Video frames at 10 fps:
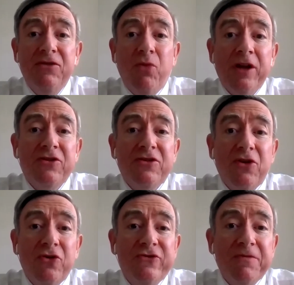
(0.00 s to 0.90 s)
what
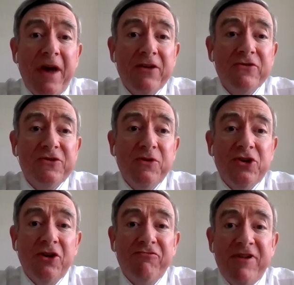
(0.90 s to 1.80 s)
those matters which
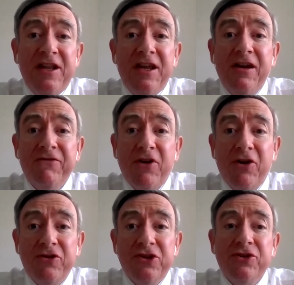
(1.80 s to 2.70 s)
are really of
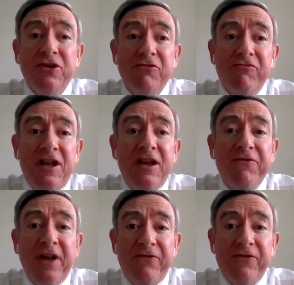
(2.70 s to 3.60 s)
urgent, really of
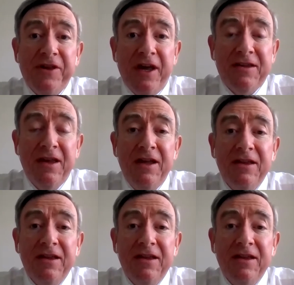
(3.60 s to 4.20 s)
life and death,